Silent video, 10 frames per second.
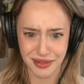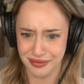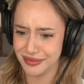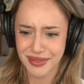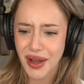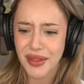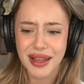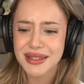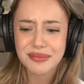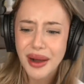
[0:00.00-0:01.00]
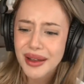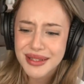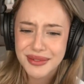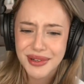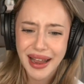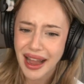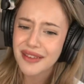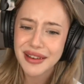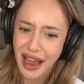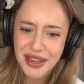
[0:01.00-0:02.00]
no, that's impossible. I
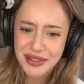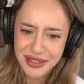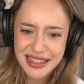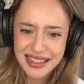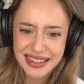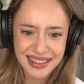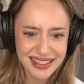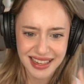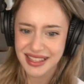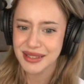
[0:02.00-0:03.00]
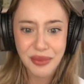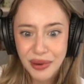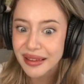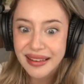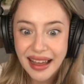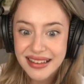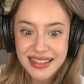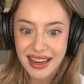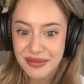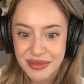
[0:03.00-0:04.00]
have an IUD. They said it's more than
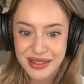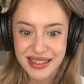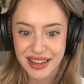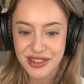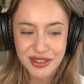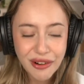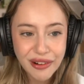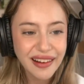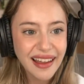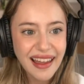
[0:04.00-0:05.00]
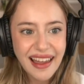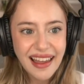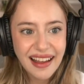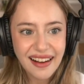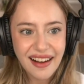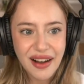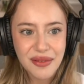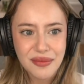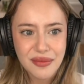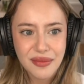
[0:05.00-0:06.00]
99% sure.
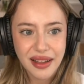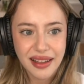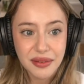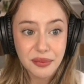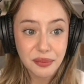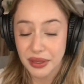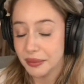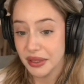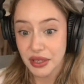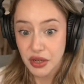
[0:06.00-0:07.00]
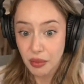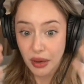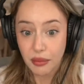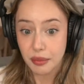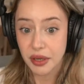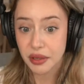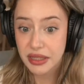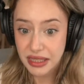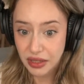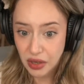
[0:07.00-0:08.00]
But my period
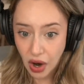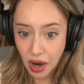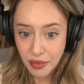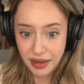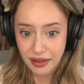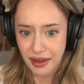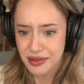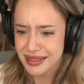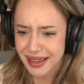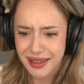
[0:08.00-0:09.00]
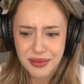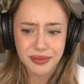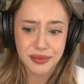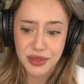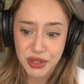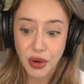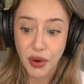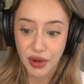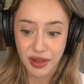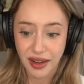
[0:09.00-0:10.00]
didn't come, and I was like,
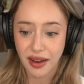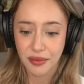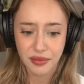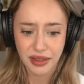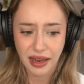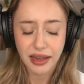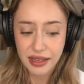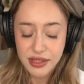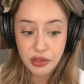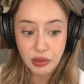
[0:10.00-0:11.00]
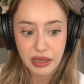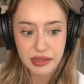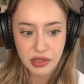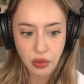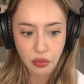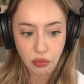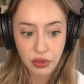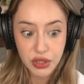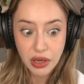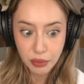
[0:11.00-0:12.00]
sure, let's do it. So we
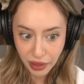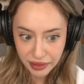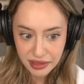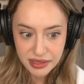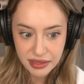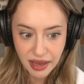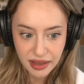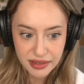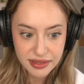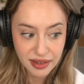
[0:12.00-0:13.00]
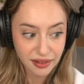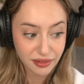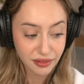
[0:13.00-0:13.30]
took a pregnancy test, and